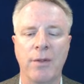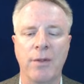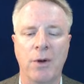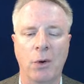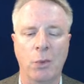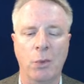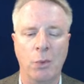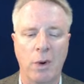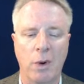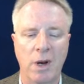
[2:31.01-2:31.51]
the
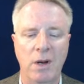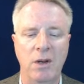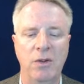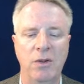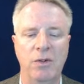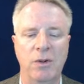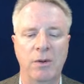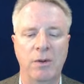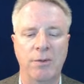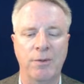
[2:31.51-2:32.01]

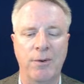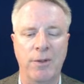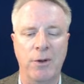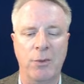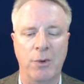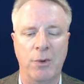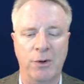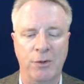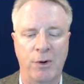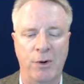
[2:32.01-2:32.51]
reason for the
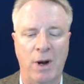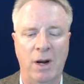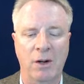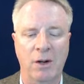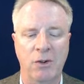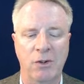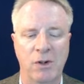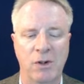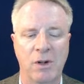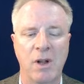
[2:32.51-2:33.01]

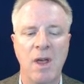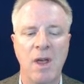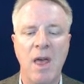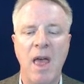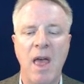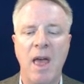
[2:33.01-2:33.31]
retraction